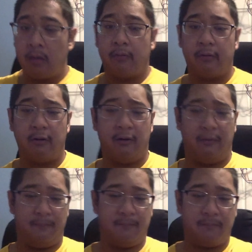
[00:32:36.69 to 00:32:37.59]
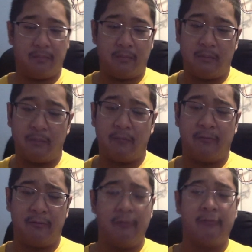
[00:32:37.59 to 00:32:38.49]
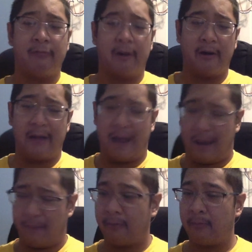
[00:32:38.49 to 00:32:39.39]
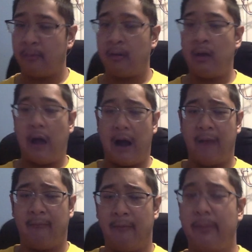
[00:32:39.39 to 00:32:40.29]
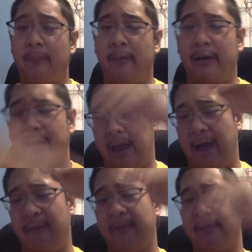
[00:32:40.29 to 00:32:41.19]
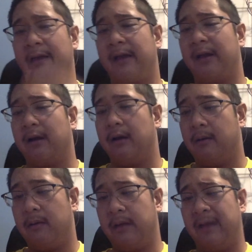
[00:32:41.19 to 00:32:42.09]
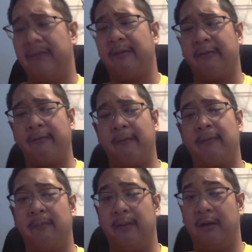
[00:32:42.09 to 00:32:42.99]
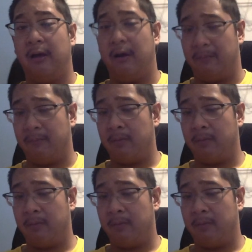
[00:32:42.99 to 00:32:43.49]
So, do share your games. I will be putting everything in the description below.